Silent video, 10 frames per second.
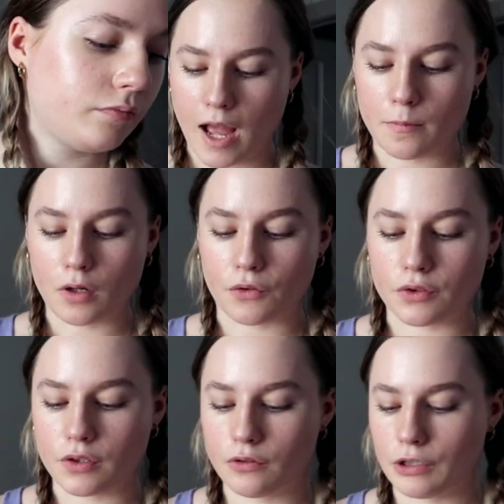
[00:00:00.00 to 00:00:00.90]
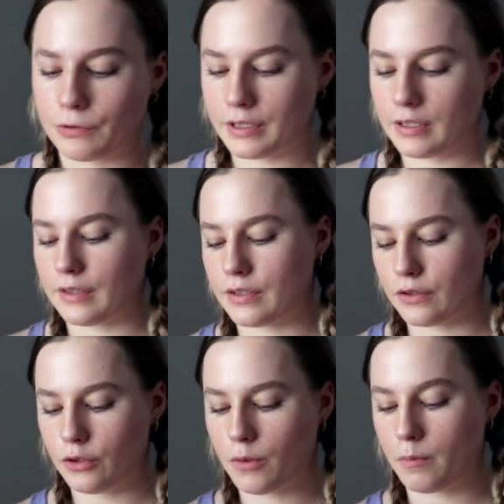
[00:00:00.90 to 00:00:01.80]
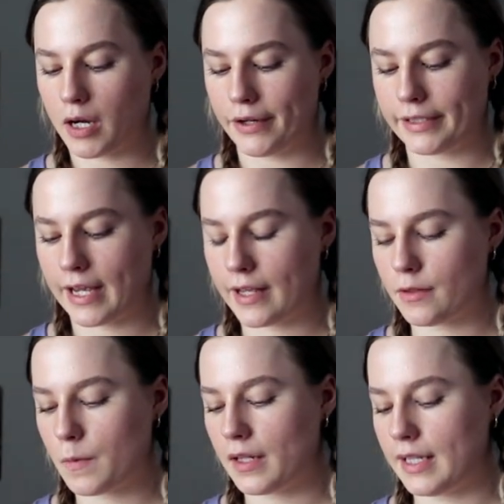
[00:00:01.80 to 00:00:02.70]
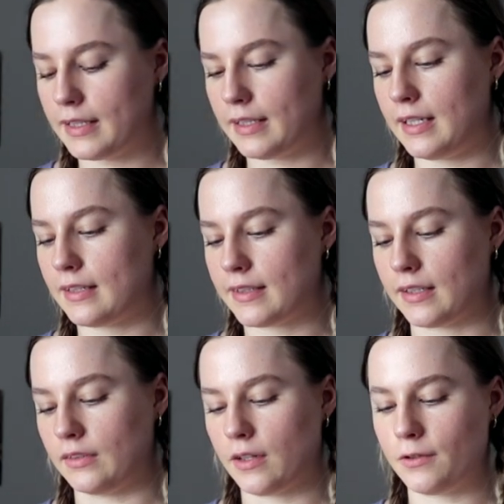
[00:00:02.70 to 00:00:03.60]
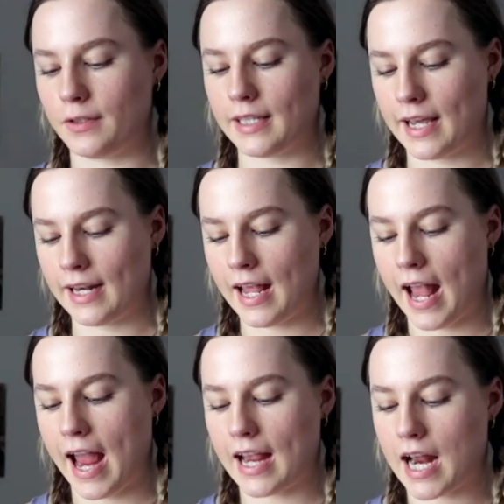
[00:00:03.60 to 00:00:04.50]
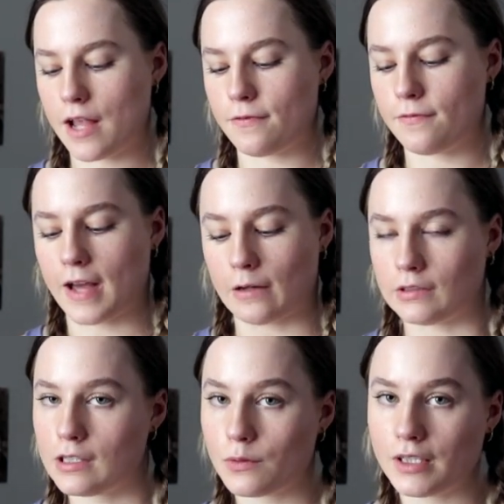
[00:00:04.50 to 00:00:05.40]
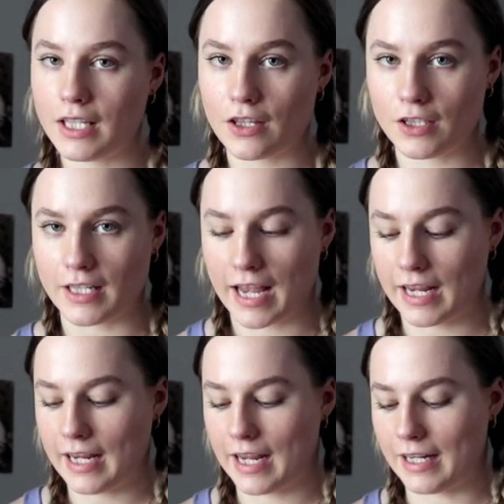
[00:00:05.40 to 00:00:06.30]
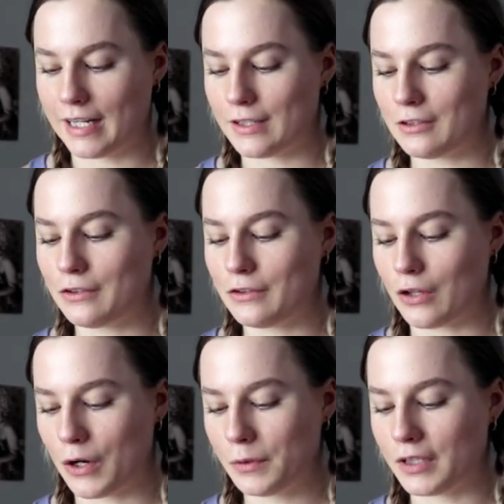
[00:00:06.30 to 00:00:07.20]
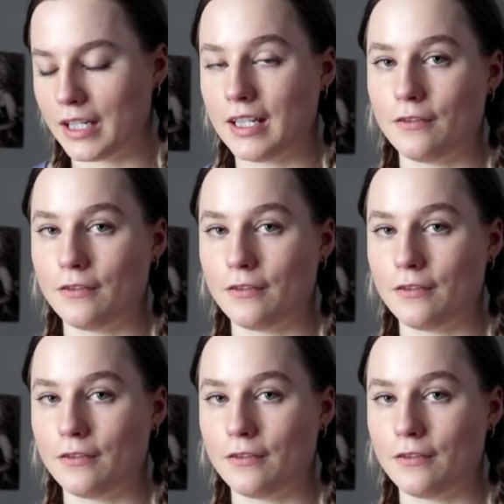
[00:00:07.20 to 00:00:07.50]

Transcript: I'm also going to listen to a podcast while I clean because I love doing that. And I found this one the other day and it's so good.